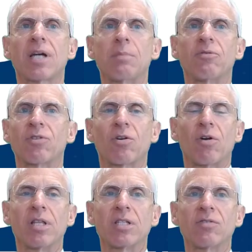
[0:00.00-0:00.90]
time of
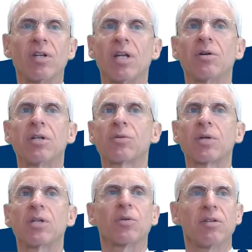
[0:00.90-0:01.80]
recording this video in
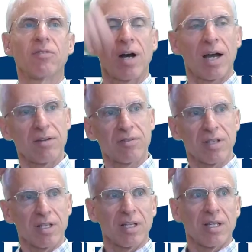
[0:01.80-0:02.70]
2025,
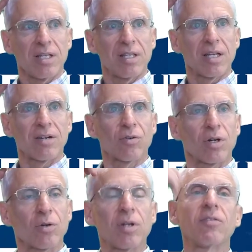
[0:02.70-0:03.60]
the end of
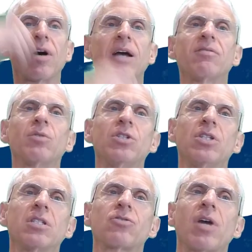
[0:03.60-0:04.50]
2025, which
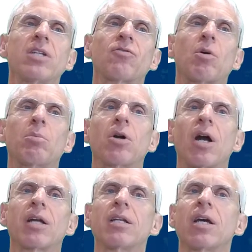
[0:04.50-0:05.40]
is transformer
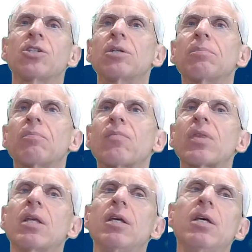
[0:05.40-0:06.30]
architecture.
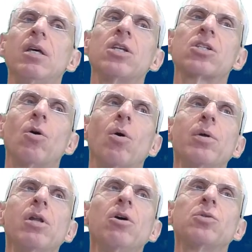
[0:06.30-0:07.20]
So what
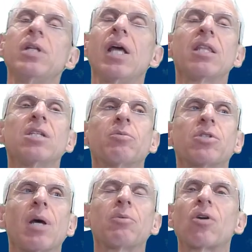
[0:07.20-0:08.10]
we do is we take these
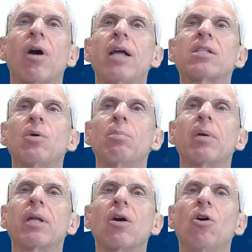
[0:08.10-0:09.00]
perceptrons and
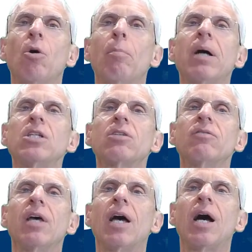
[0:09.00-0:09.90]
we take a whole bunch
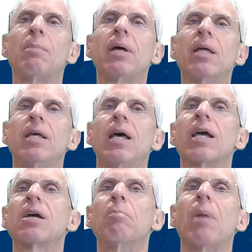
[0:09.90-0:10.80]
of them
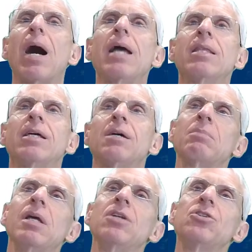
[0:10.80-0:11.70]
and combine
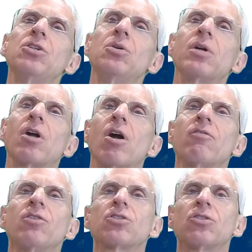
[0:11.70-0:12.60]
them into an
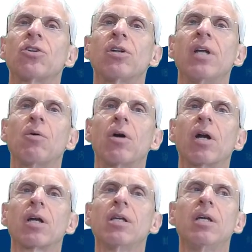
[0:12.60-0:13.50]
artificial neural
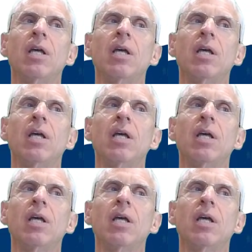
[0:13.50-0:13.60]
network